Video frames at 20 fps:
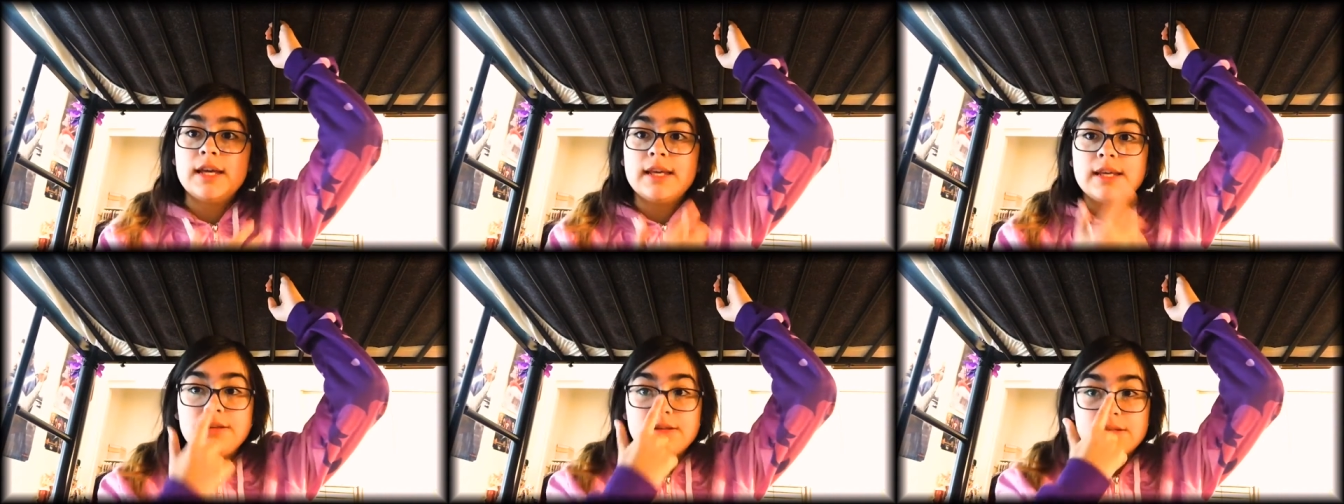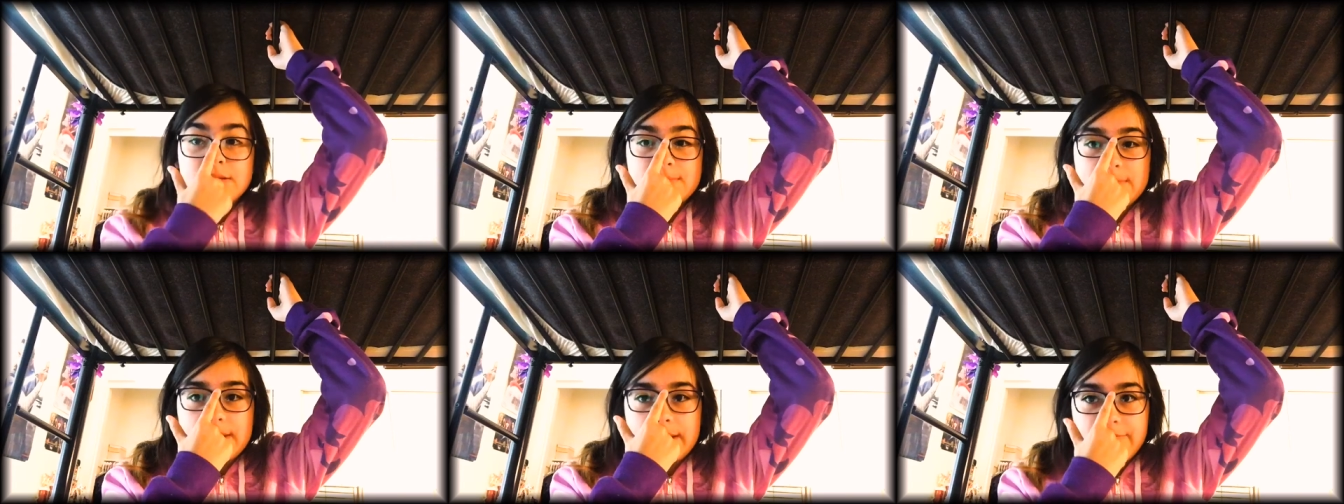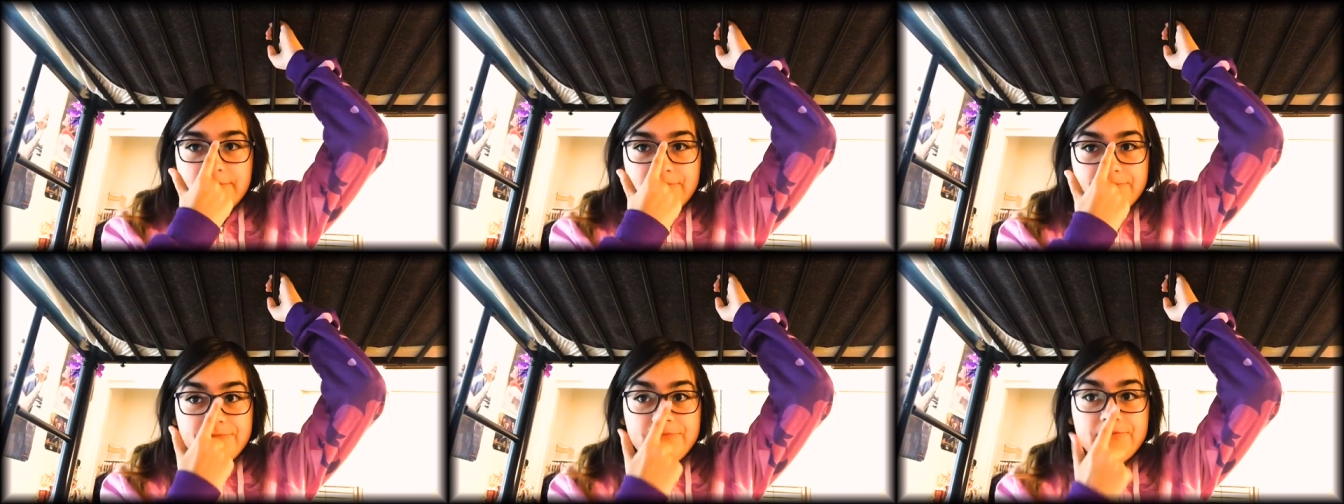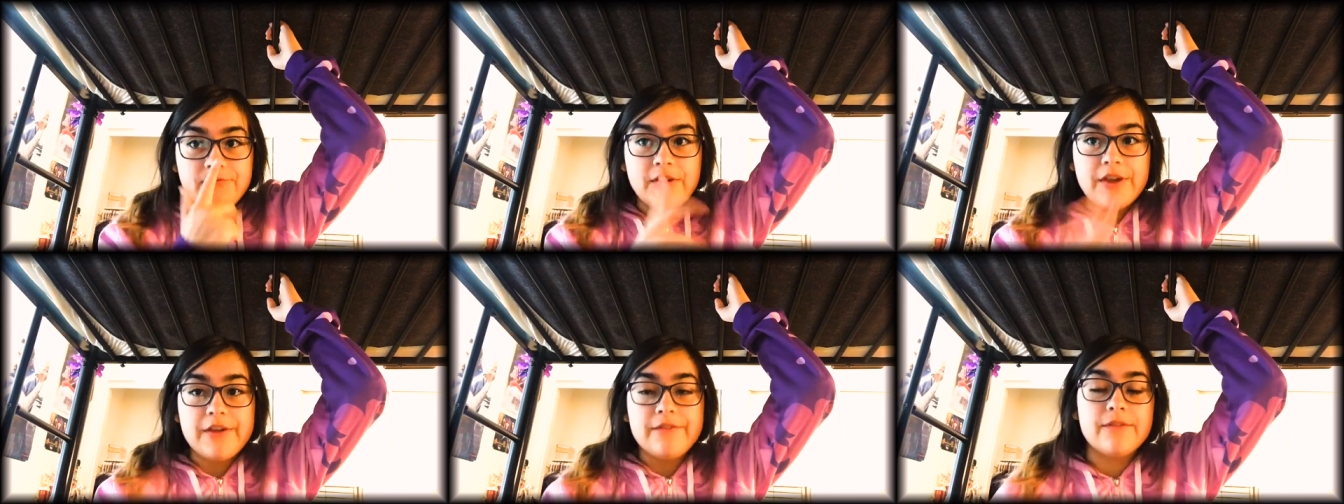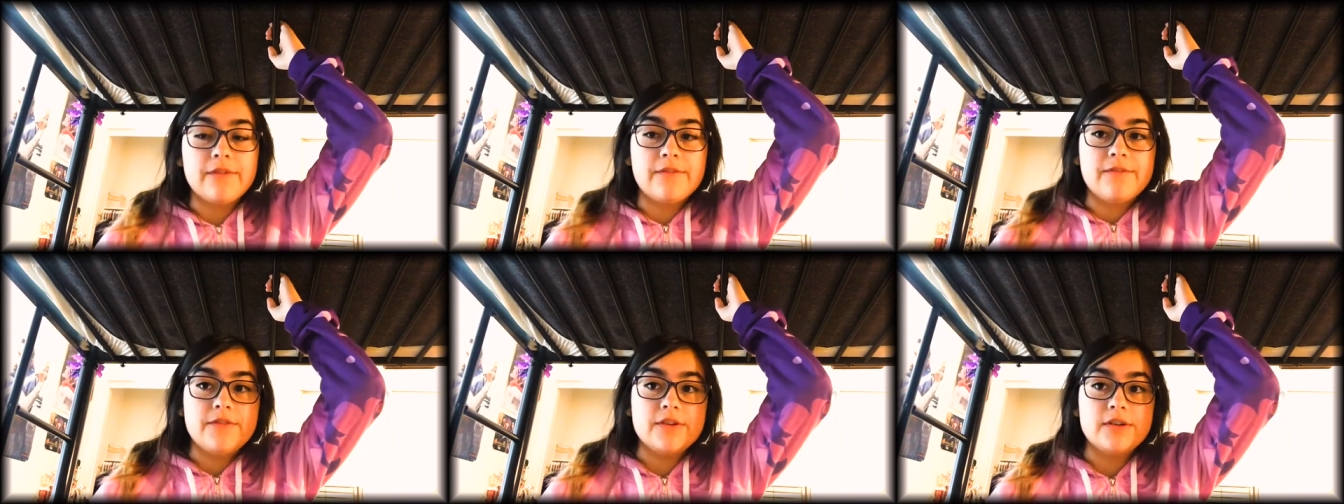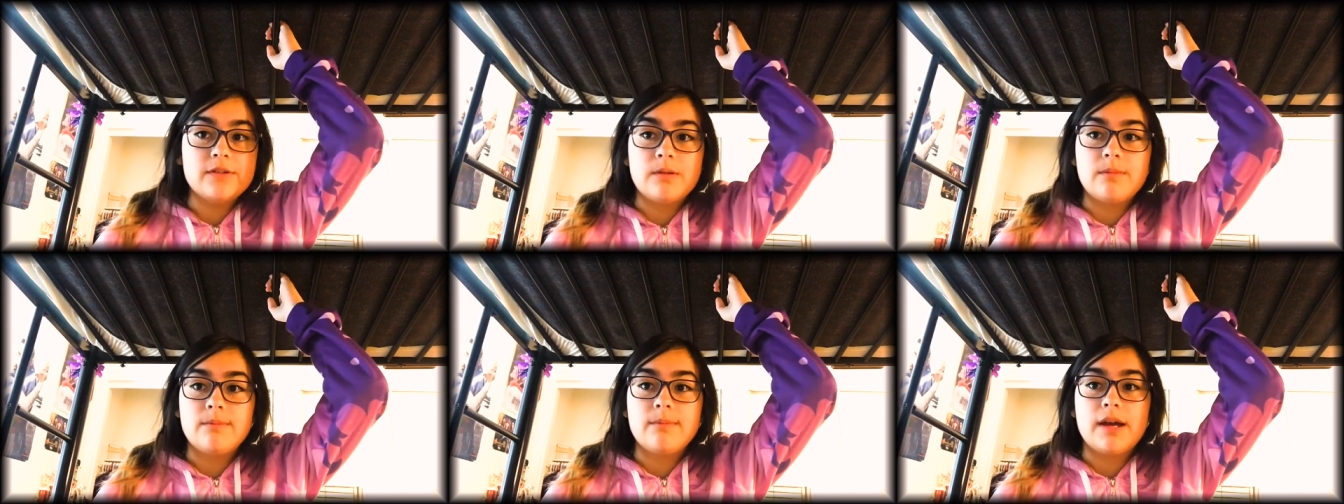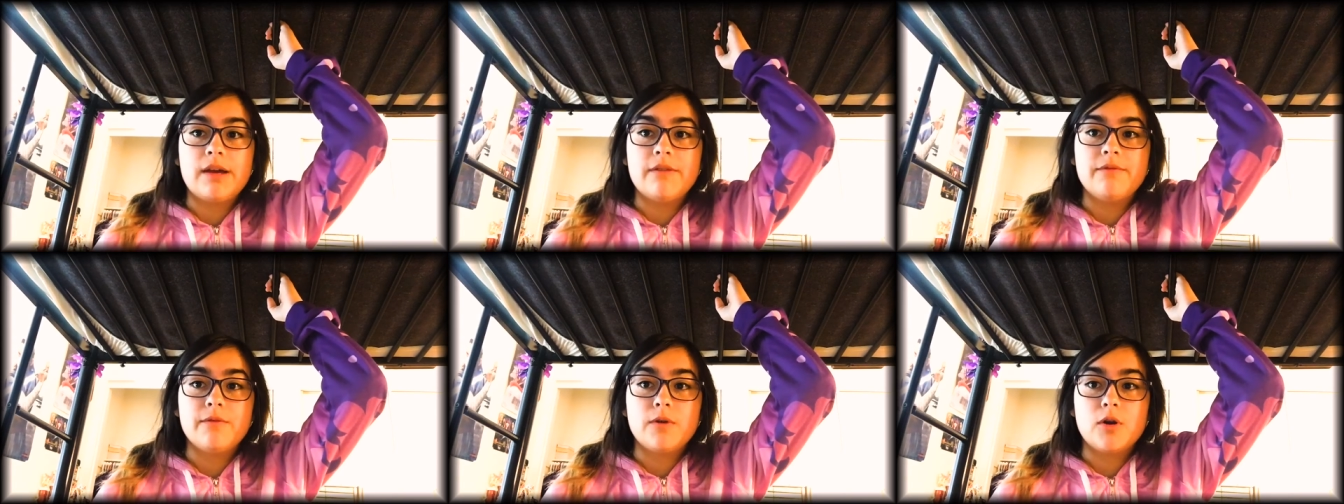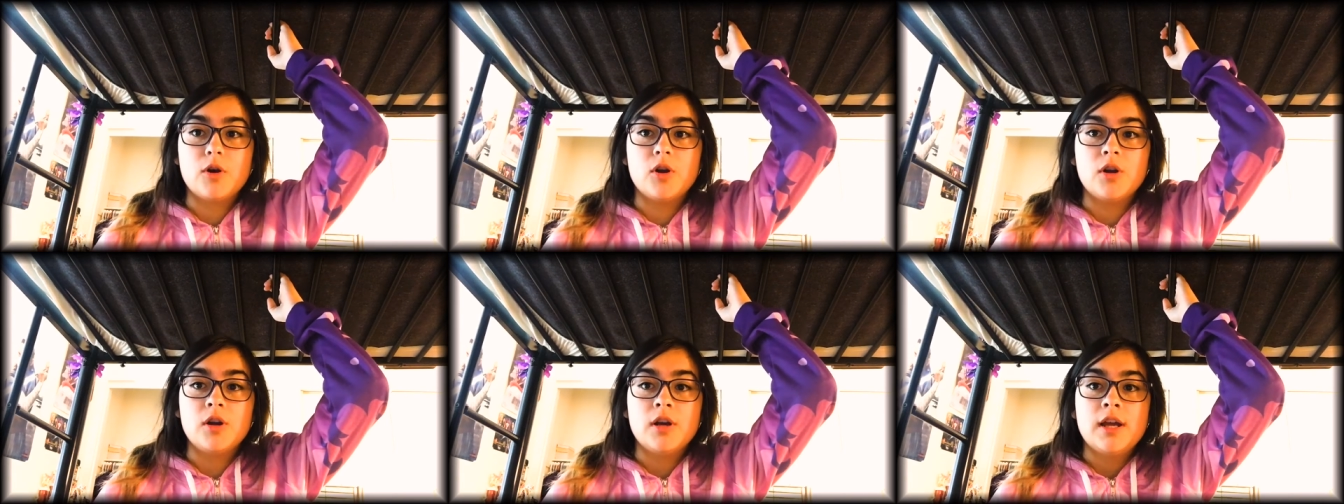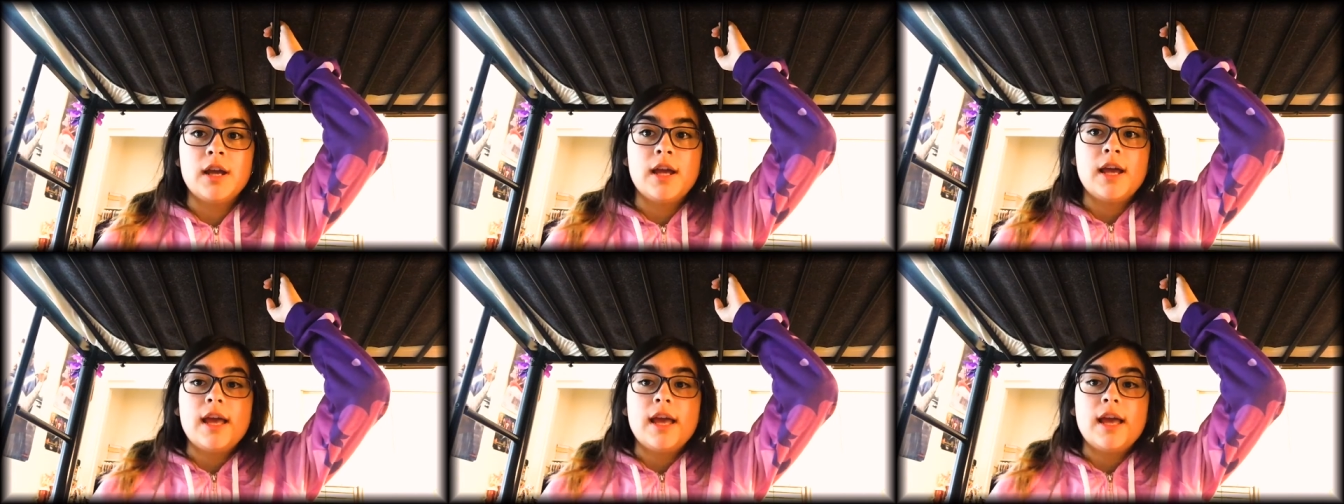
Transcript: He's my favorite villain by far.